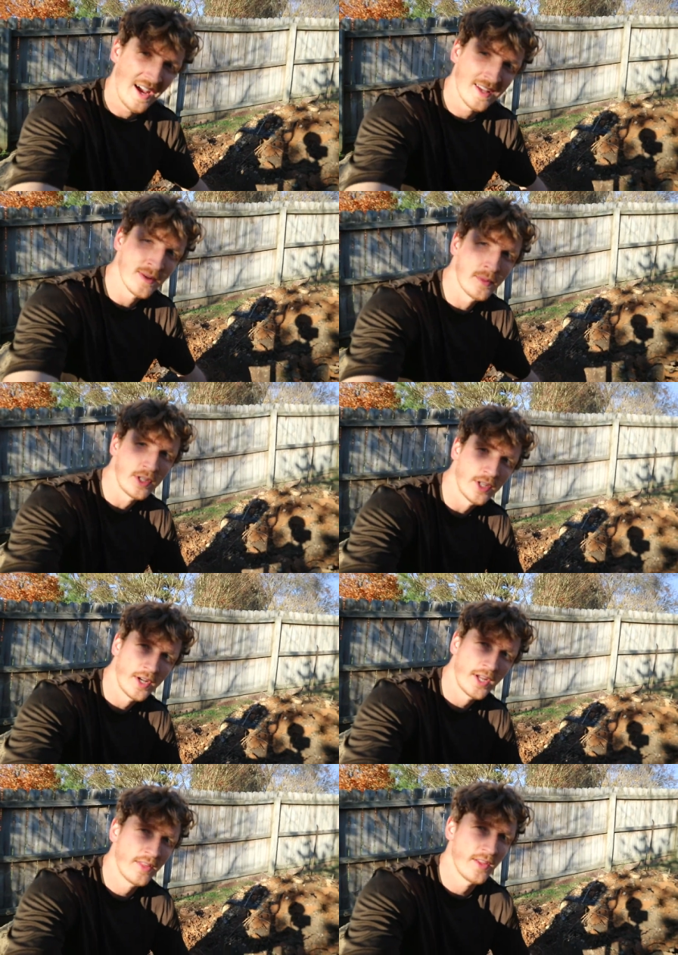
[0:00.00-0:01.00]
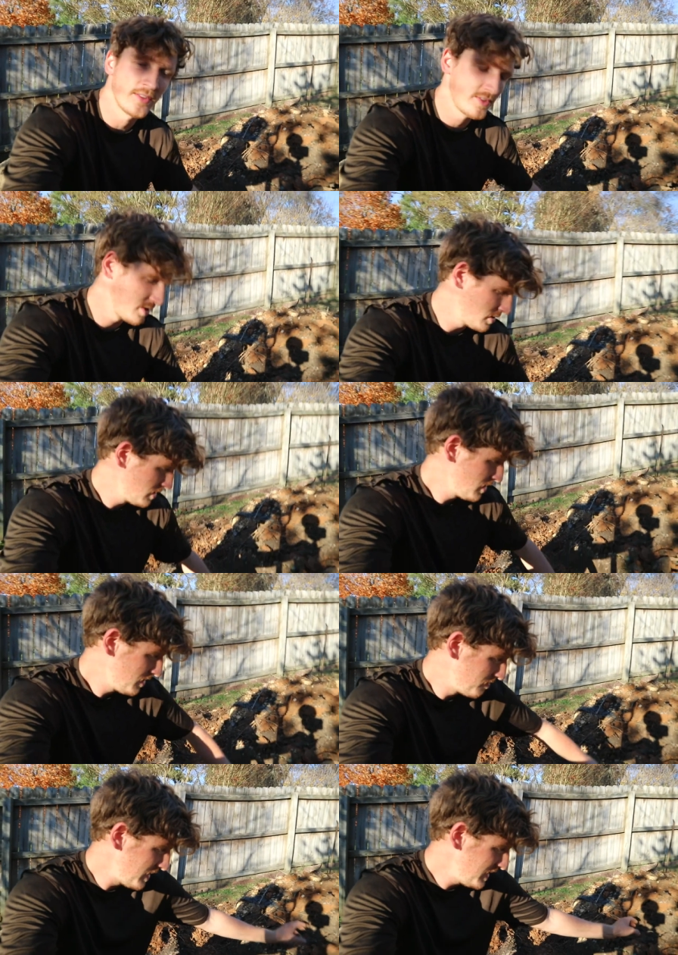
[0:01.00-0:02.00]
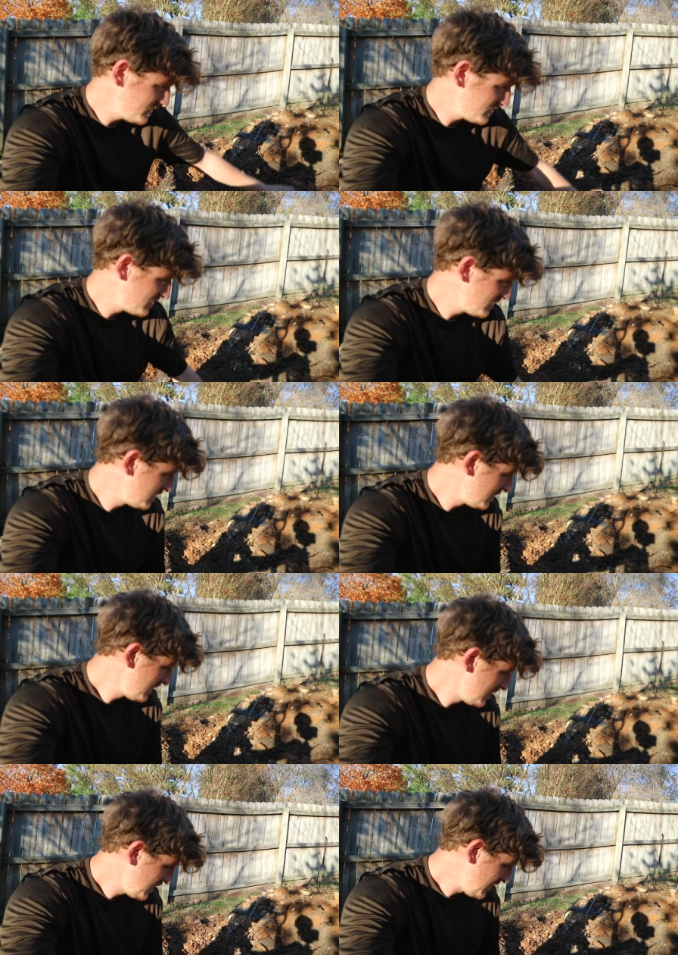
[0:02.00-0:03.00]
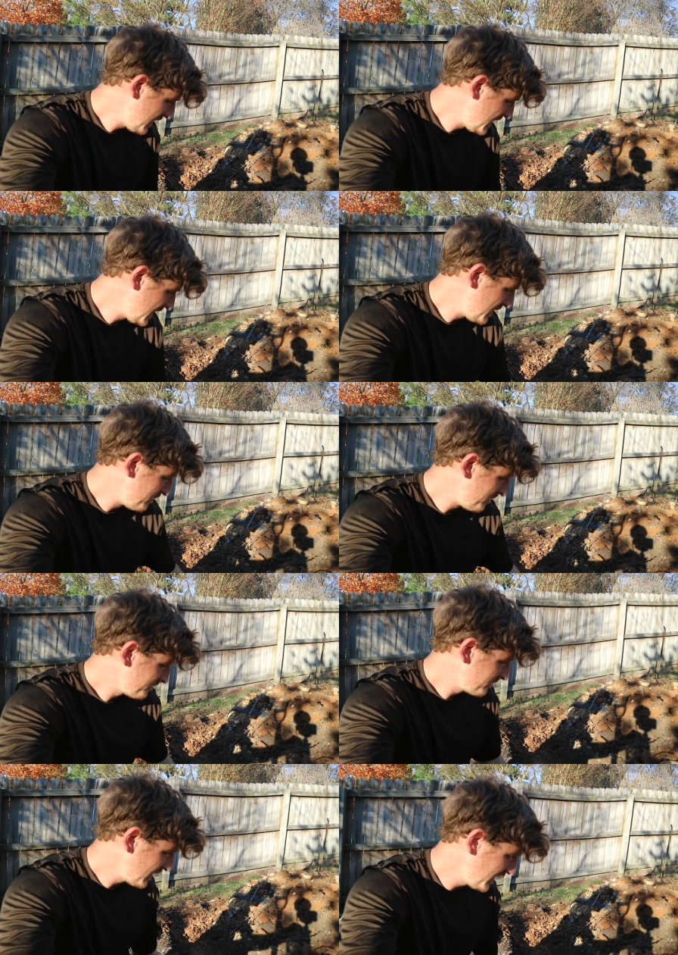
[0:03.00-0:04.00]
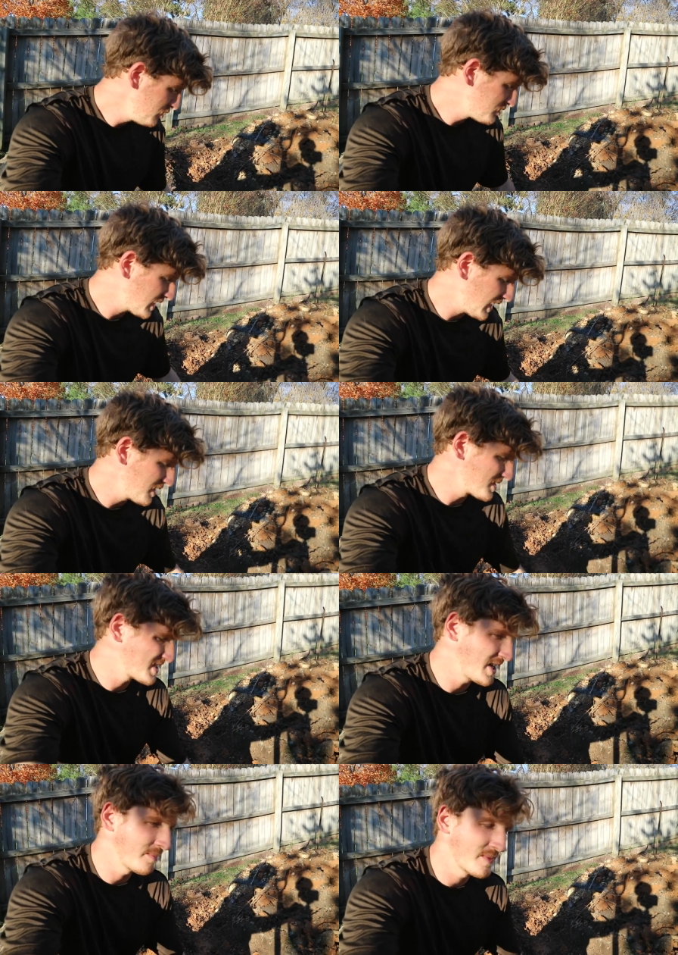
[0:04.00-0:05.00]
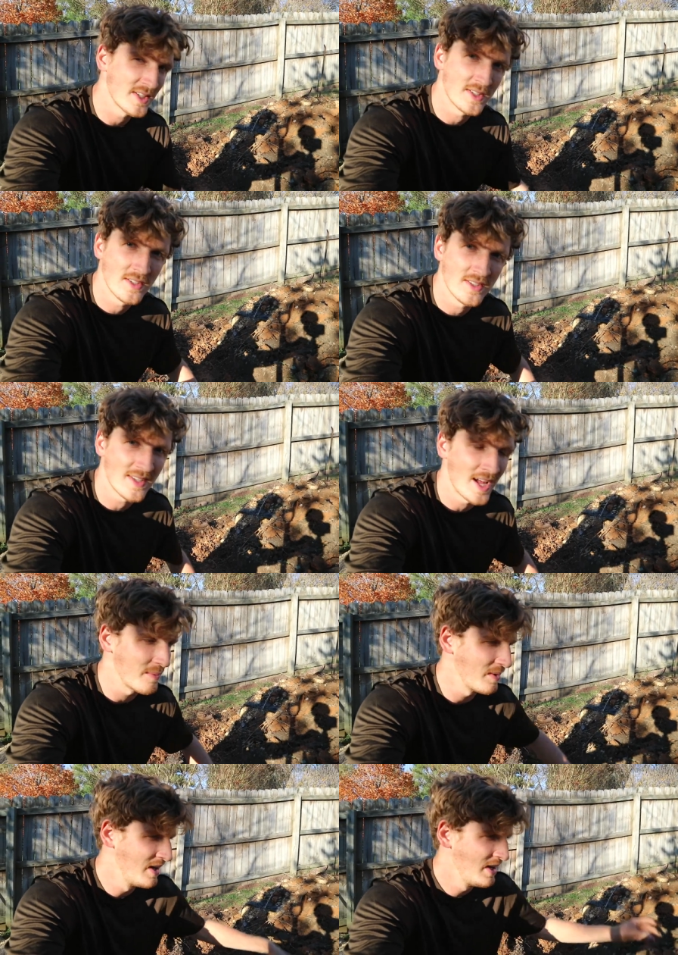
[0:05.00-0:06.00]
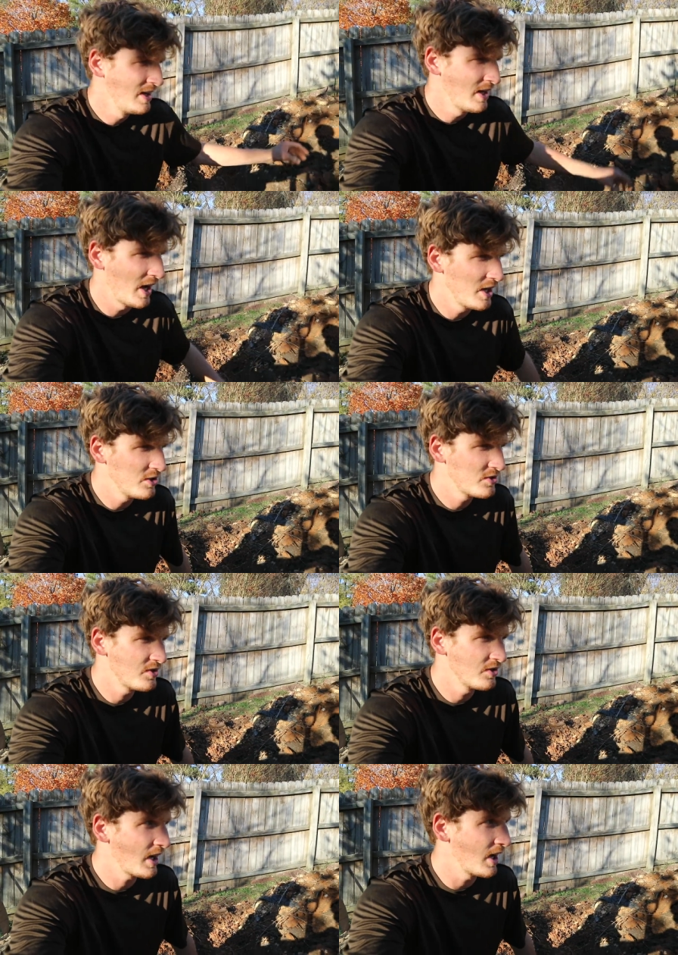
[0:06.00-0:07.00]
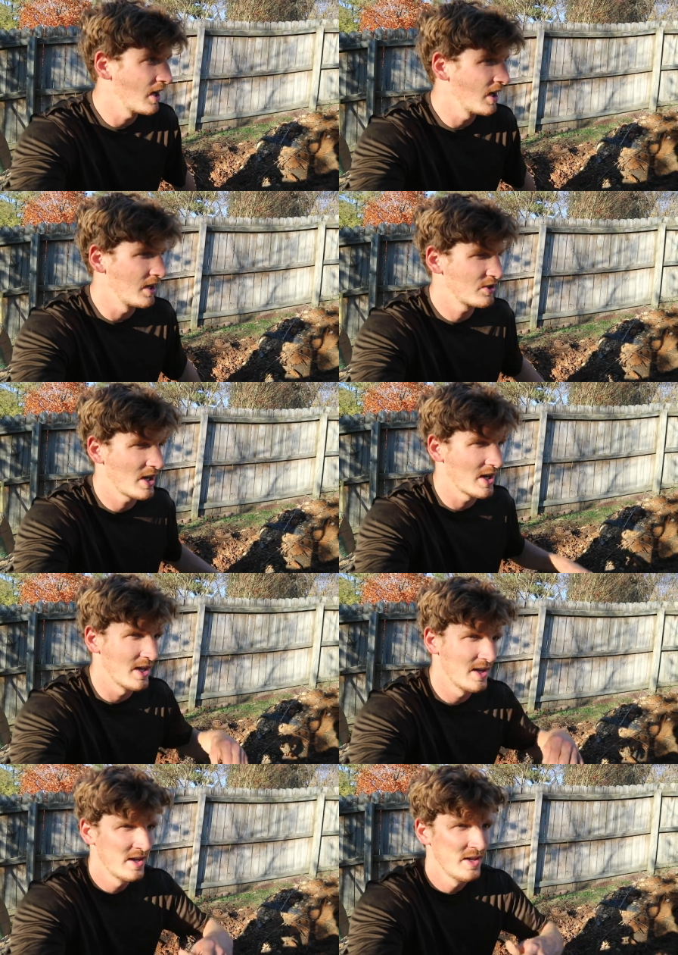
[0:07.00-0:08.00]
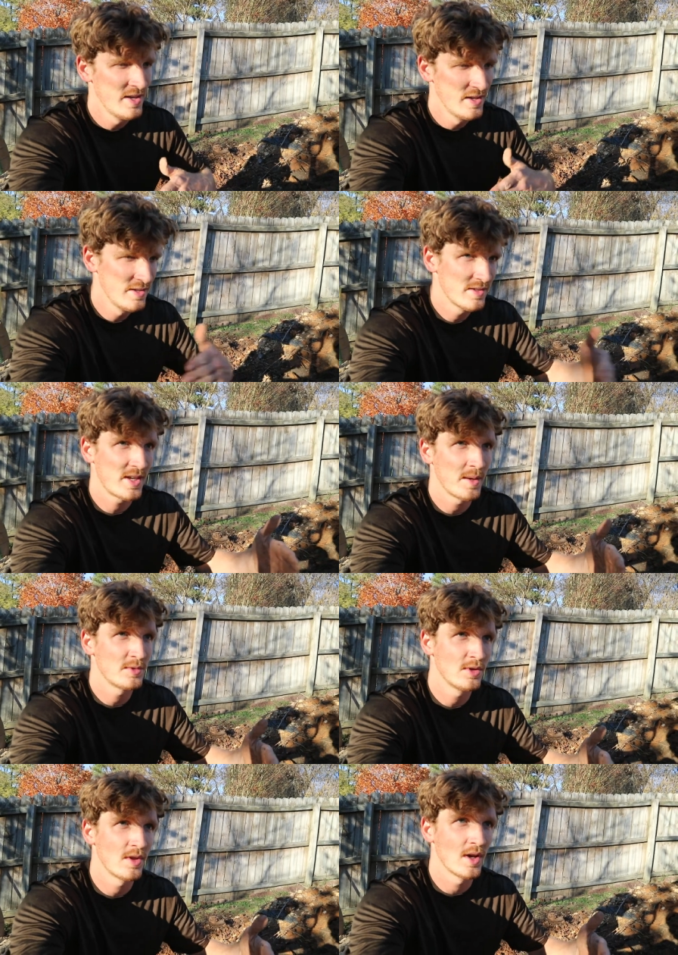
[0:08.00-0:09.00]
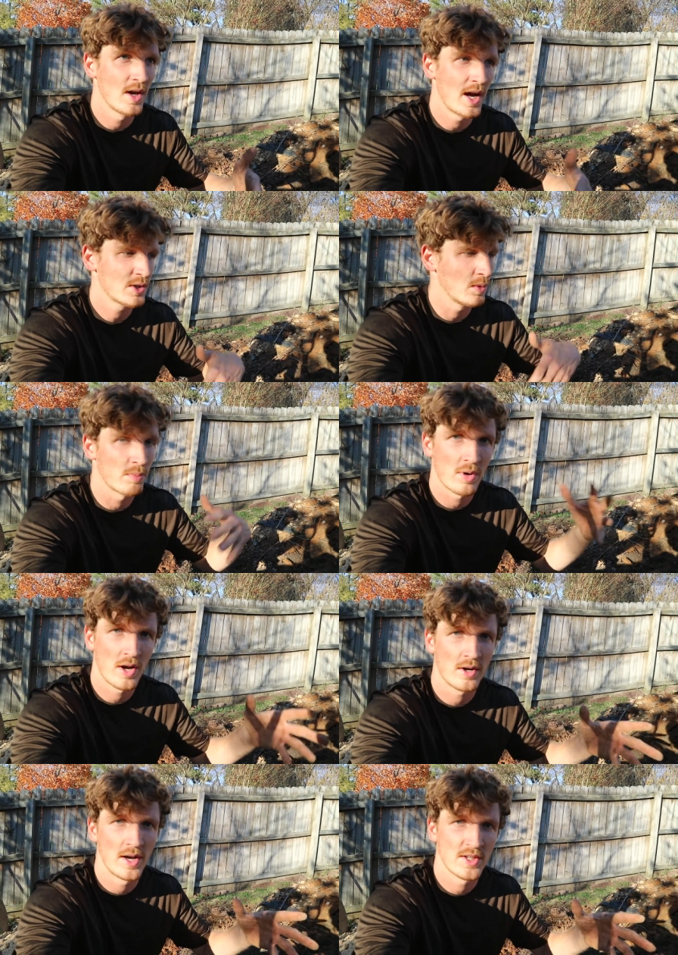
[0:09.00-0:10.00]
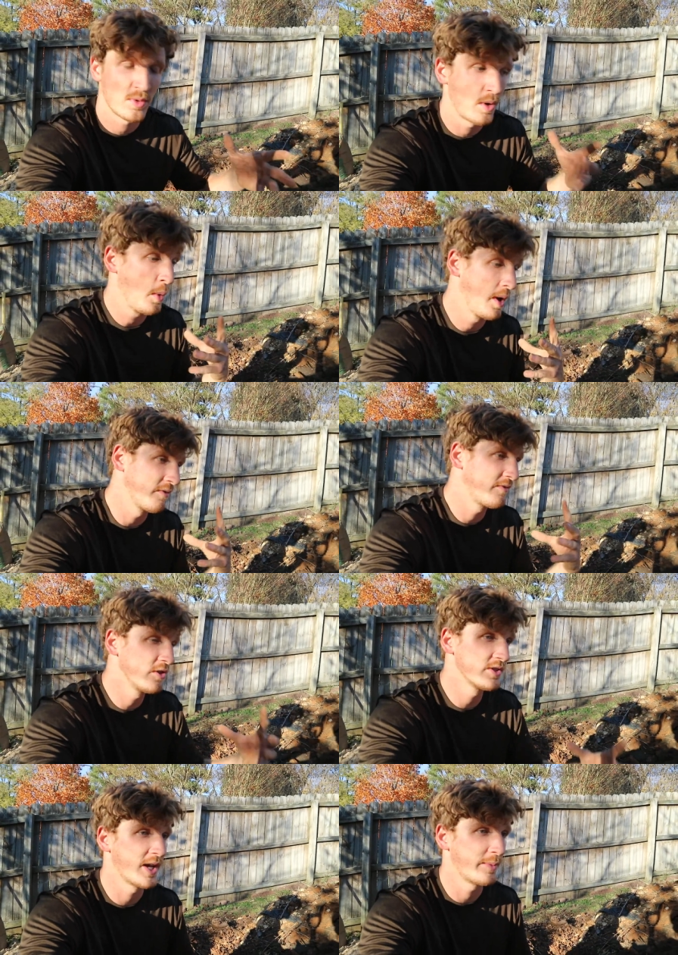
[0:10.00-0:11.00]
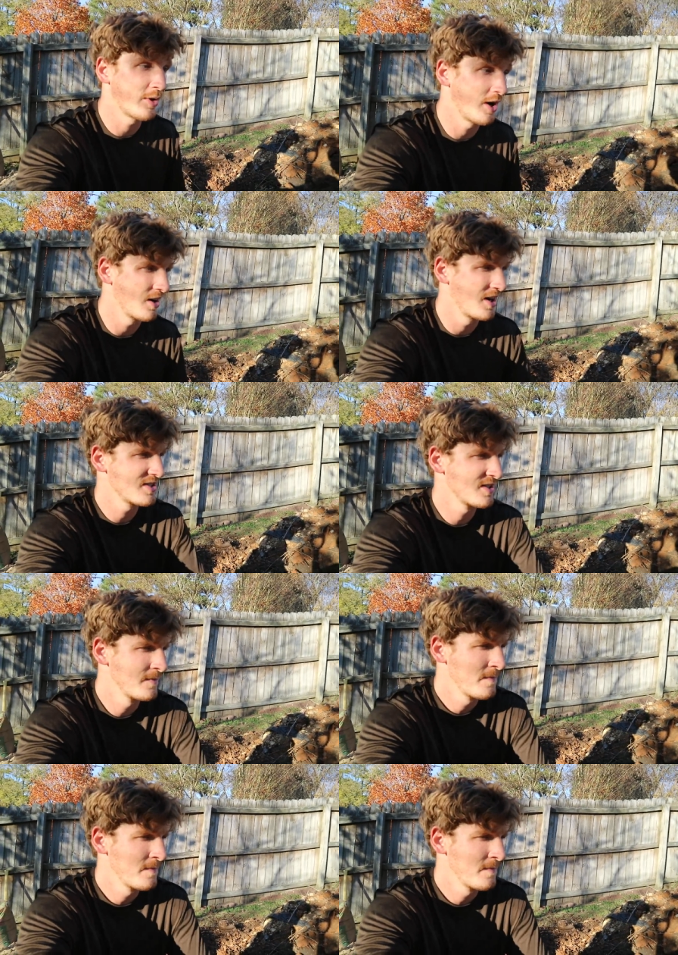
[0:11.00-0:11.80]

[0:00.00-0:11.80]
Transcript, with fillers: As I'm clearing this base, I used to kind of skip this step. I used to kind of try to skip to the actual progress, or what feels like progress